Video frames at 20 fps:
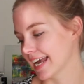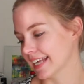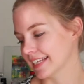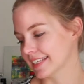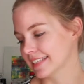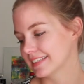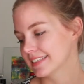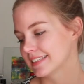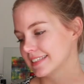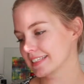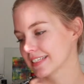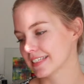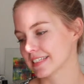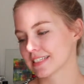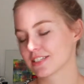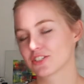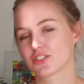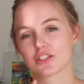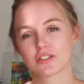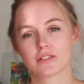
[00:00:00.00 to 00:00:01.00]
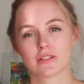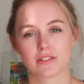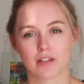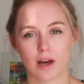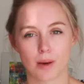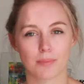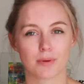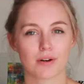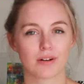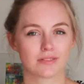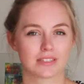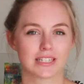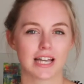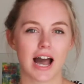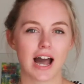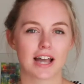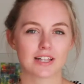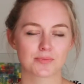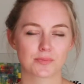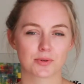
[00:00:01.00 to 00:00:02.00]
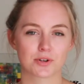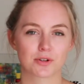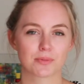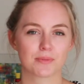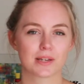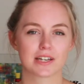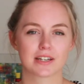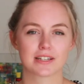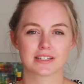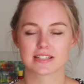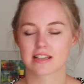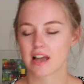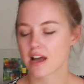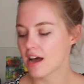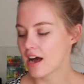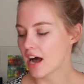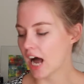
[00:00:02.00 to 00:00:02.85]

and this is just the top of the iceberg because